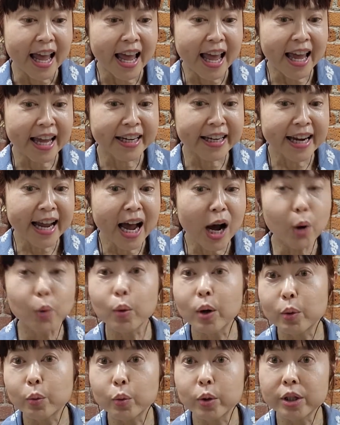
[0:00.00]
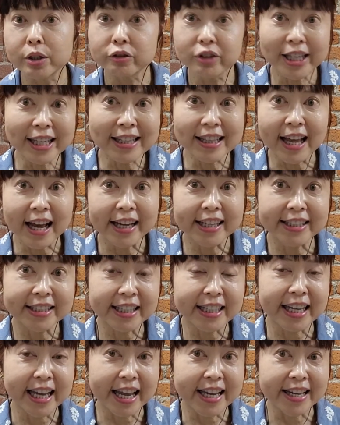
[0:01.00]
And now what we're
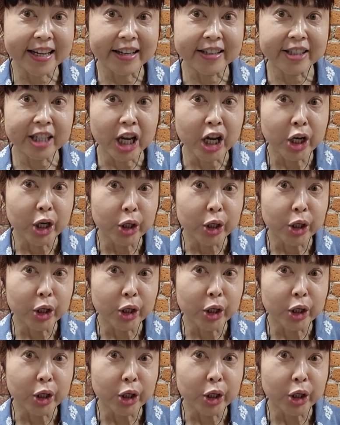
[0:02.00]
realizing is